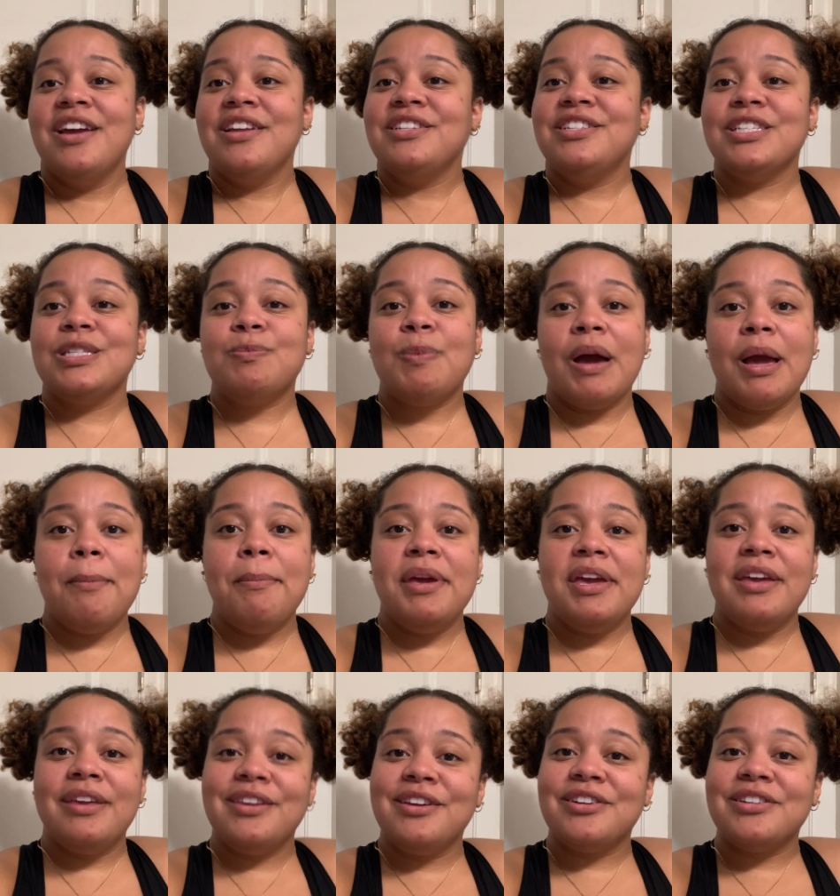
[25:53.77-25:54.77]
Just by
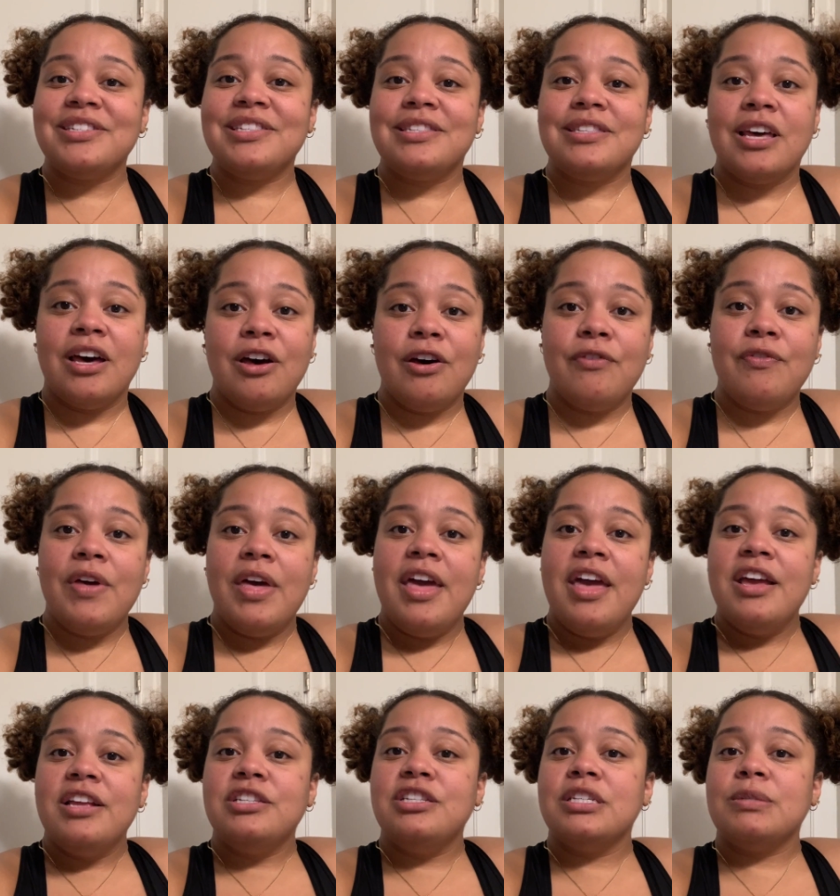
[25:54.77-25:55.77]
being yourself,
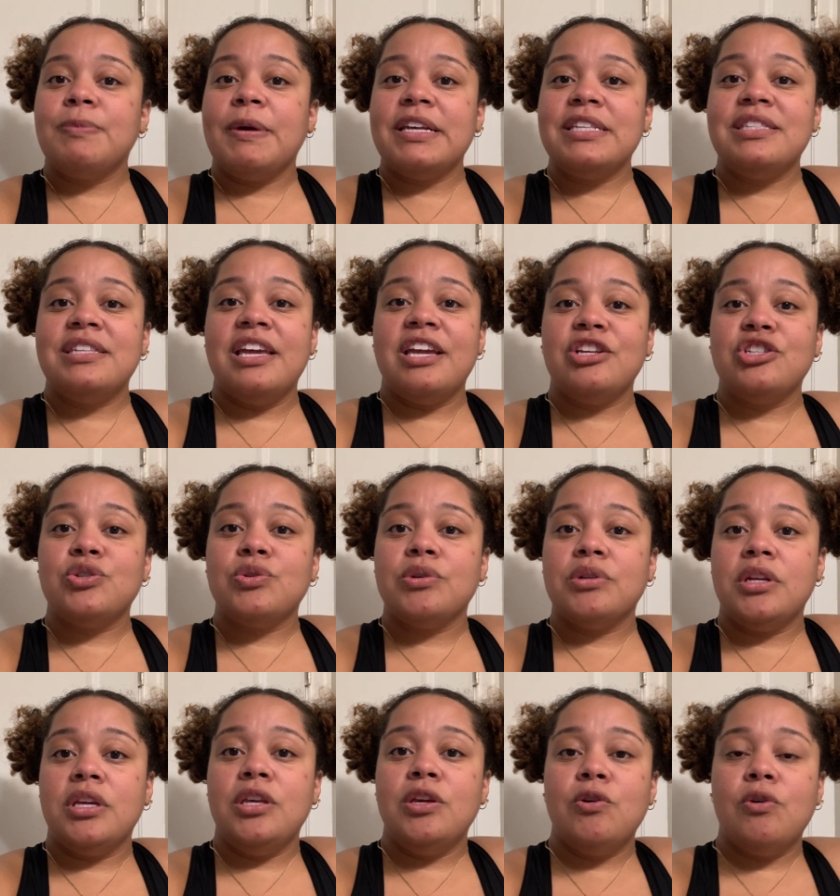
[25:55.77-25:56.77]
just by staying true
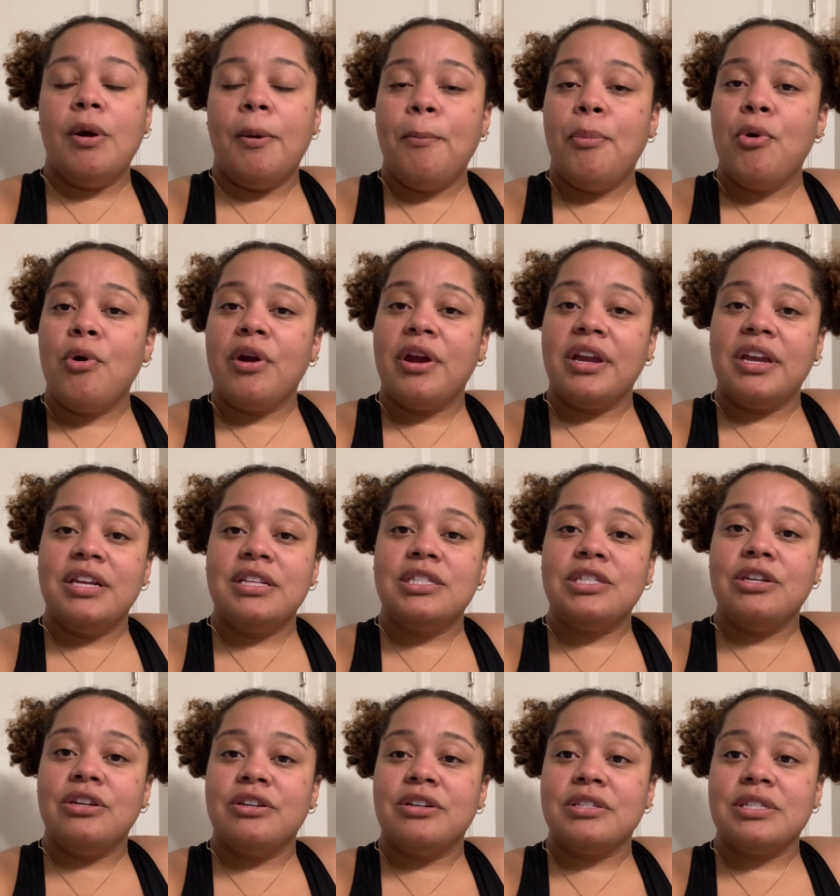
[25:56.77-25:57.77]
to you and pouring into
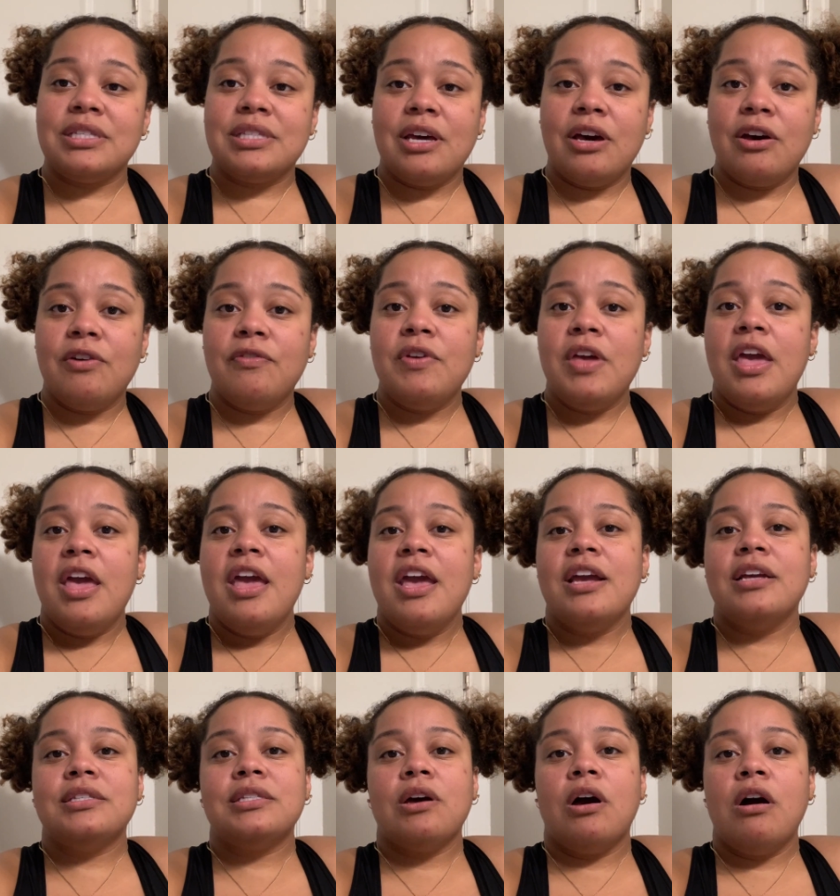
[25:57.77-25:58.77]
yourself.
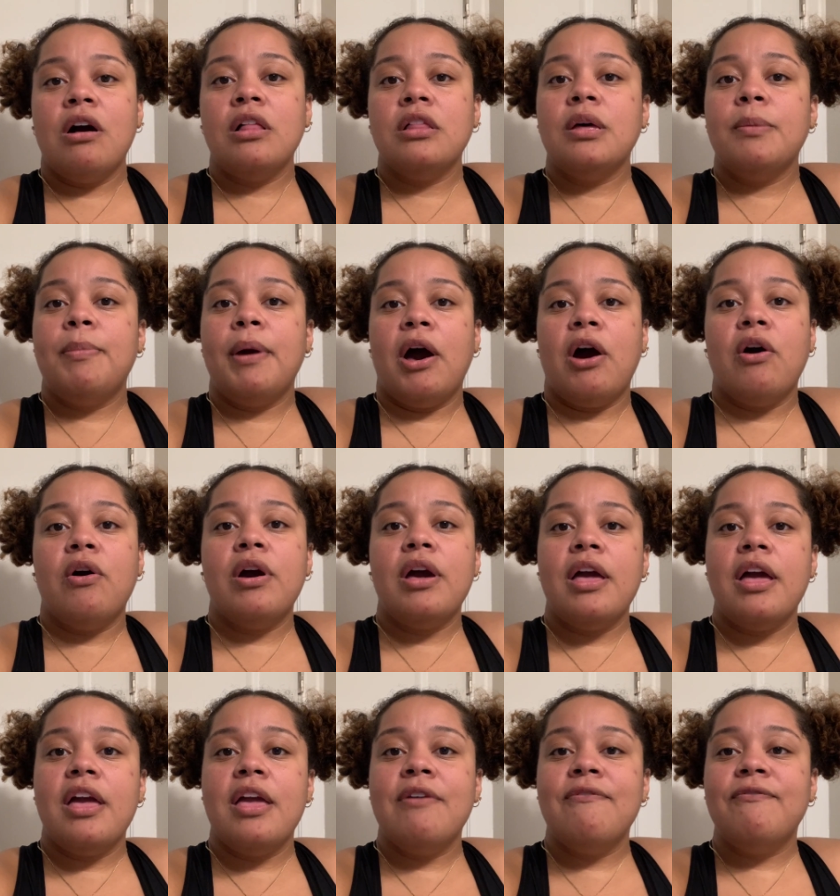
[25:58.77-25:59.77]
It's all
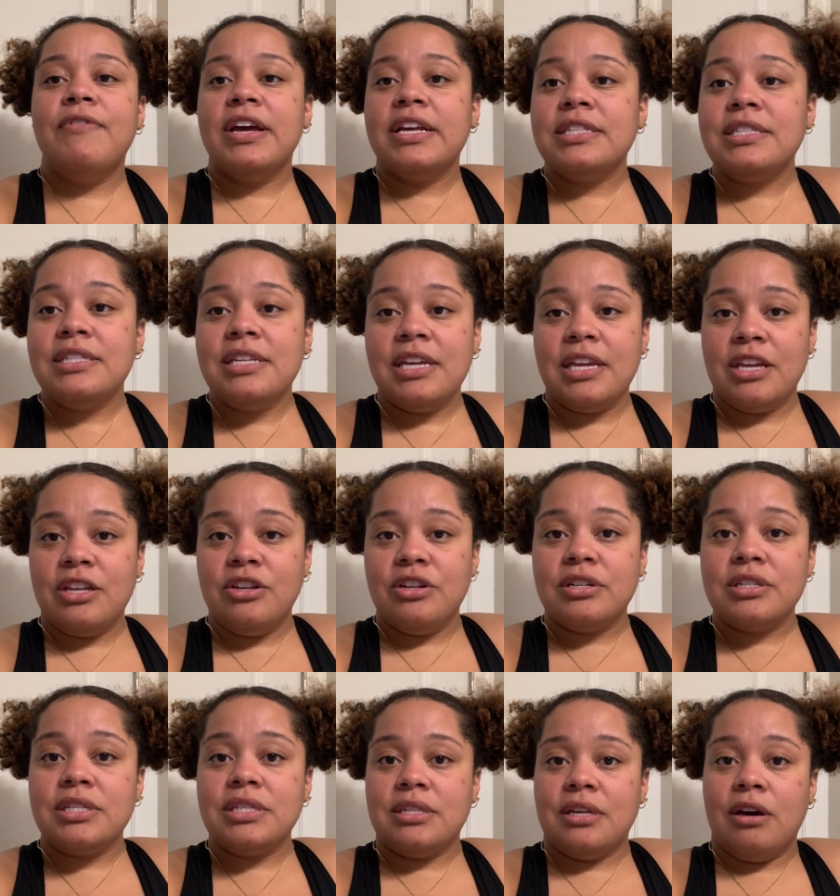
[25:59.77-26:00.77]
about investing in
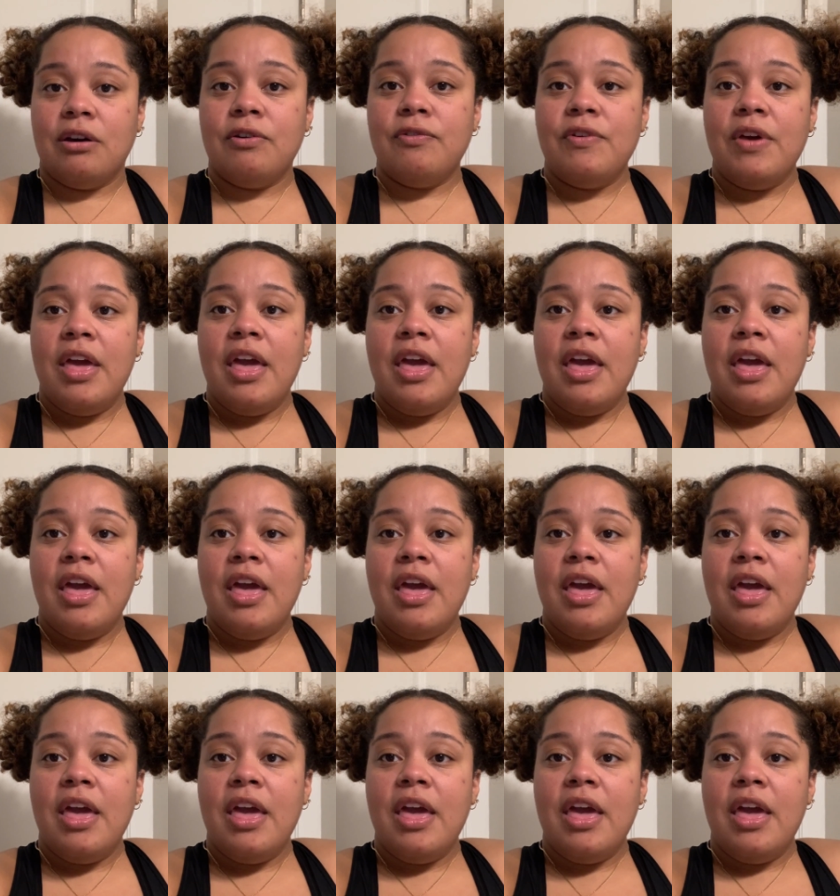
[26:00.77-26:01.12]
yourself